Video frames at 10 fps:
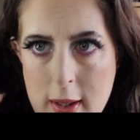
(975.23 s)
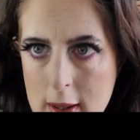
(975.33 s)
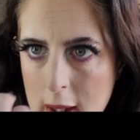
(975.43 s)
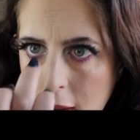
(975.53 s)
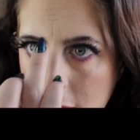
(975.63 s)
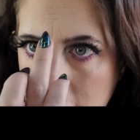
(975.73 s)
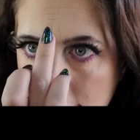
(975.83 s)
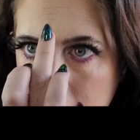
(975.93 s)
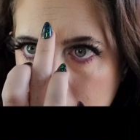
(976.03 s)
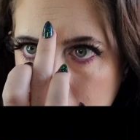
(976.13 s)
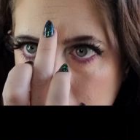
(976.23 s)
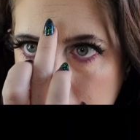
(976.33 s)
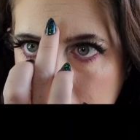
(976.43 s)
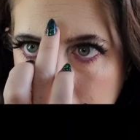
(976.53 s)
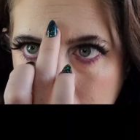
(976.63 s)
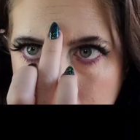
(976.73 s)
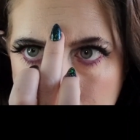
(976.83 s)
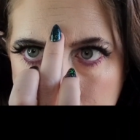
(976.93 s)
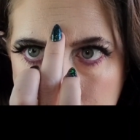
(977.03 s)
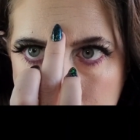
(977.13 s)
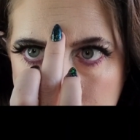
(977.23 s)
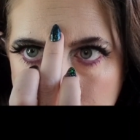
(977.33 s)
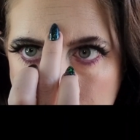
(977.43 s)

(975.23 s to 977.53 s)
And it is definitely here.